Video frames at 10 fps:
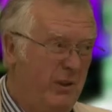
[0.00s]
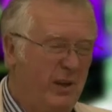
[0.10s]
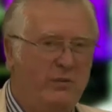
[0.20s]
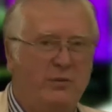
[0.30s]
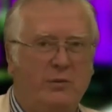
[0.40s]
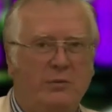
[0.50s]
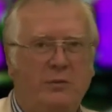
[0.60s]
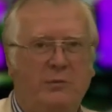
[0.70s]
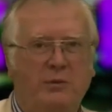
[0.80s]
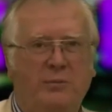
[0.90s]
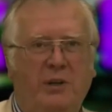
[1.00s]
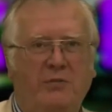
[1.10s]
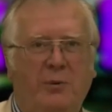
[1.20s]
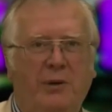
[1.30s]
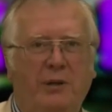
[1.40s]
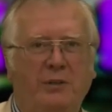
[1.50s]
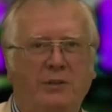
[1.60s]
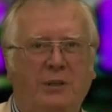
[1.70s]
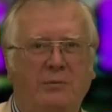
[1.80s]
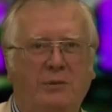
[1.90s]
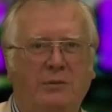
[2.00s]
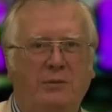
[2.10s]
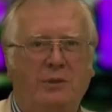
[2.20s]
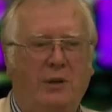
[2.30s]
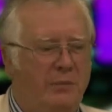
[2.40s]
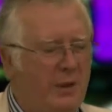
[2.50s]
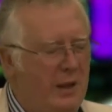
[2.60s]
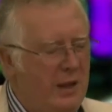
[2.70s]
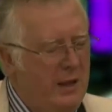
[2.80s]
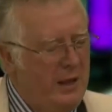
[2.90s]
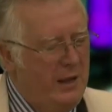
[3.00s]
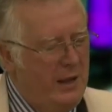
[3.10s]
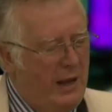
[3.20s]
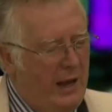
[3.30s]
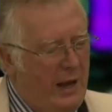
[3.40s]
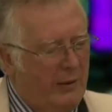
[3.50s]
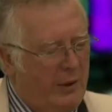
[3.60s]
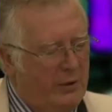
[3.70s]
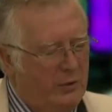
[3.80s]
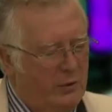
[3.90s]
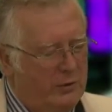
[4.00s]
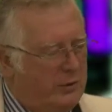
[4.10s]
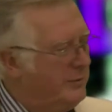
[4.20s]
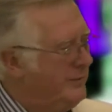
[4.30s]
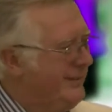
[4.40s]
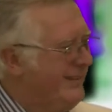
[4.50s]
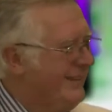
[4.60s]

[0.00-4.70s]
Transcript: that I've talked too much, but everybody else seems to do so. I'm going to talk the habits of a